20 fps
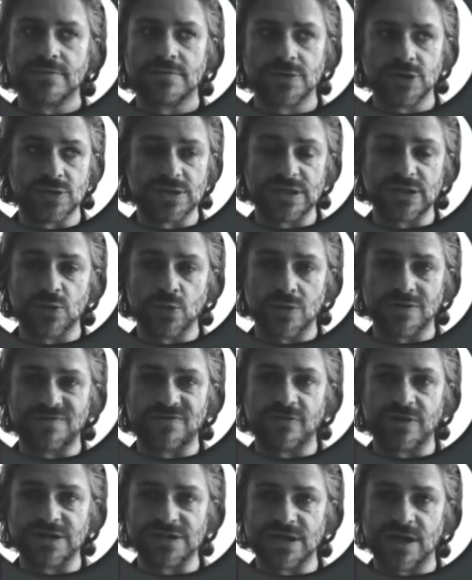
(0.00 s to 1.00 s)
using the word
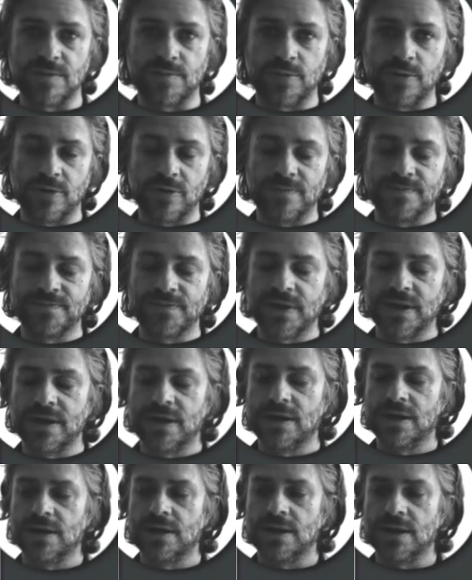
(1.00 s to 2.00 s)
for example,
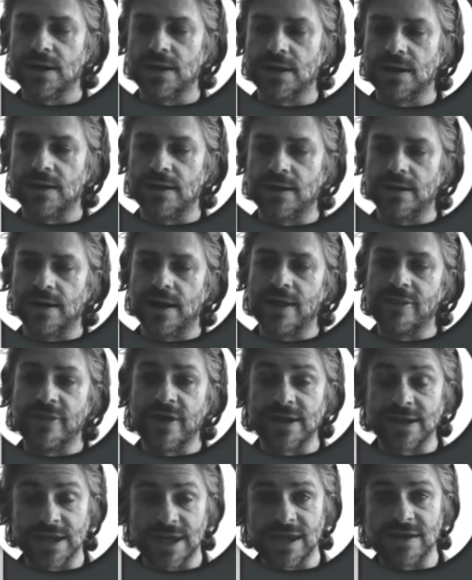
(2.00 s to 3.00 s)
and
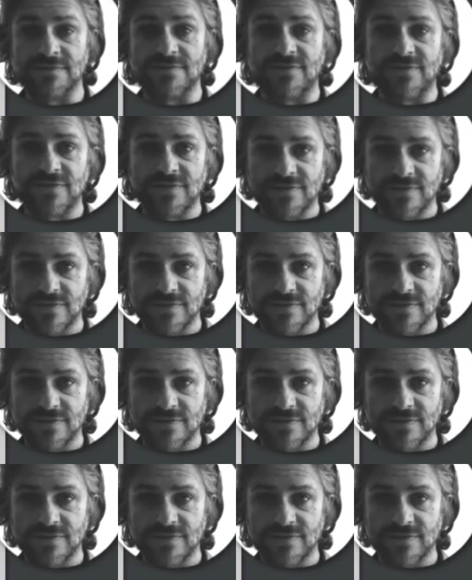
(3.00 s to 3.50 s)
then give